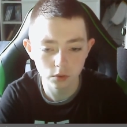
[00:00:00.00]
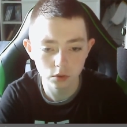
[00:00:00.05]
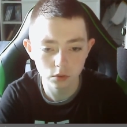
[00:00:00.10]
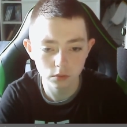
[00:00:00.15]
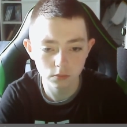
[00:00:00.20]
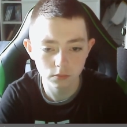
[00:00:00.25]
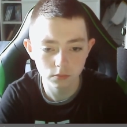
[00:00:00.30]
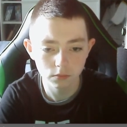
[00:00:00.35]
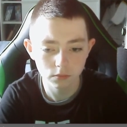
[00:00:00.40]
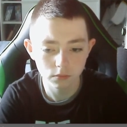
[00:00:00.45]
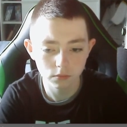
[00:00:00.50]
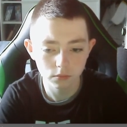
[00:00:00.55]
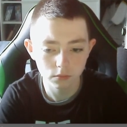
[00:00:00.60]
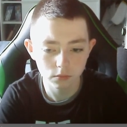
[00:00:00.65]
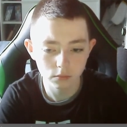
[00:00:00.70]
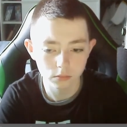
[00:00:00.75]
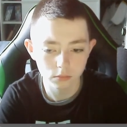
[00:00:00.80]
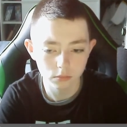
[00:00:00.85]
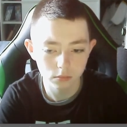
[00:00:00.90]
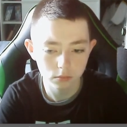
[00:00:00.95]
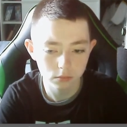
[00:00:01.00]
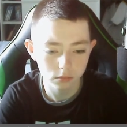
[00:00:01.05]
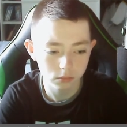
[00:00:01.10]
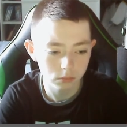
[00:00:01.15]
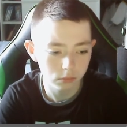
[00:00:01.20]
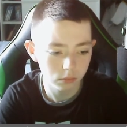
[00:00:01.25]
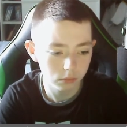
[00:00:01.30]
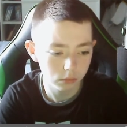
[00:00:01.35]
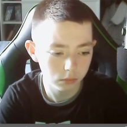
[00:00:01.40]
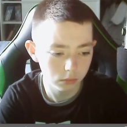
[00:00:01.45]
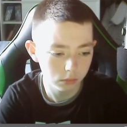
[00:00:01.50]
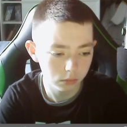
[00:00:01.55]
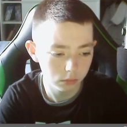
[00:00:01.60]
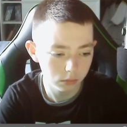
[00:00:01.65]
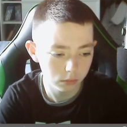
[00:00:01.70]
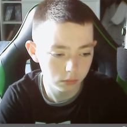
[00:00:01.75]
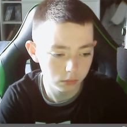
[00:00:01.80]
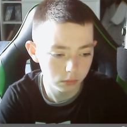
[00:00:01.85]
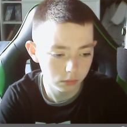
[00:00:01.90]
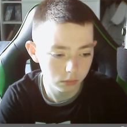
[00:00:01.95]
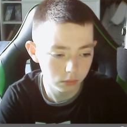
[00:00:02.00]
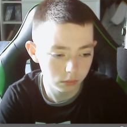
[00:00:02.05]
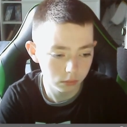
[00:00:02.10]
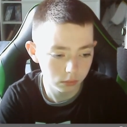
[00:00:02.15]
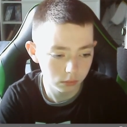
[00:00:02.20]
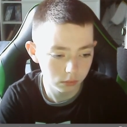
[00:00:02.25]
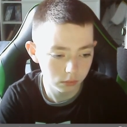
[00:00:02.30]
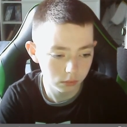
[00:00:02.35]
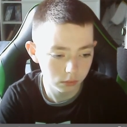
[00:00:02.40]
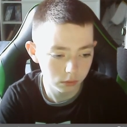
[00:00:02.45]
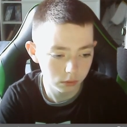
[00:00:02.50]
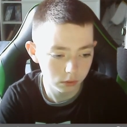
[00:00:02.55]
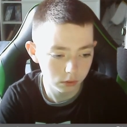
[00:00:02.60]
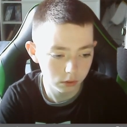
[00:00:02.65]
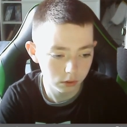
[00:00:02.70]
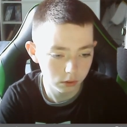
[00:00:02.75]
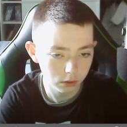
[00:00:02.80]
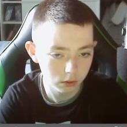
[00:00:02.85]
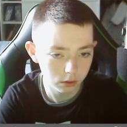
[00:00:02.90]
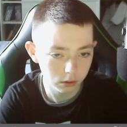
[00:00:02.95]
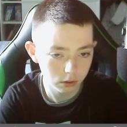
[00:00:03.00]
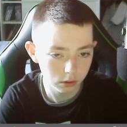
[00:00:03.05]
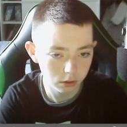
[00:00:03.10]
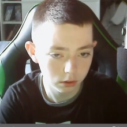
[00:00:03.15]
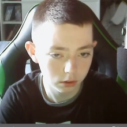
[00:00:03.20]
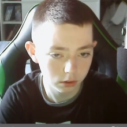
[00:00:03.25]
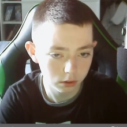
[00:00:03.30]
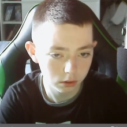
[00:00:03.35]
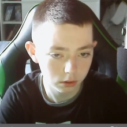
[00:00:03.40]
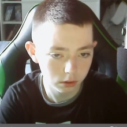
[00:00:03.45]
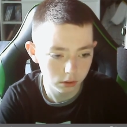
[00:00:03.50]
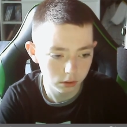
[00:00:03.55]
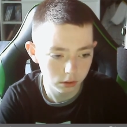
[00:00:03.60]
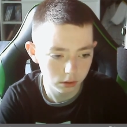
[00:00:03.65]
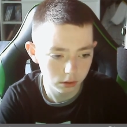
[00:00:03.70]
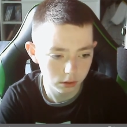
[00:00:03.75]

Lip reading: Nothing is said.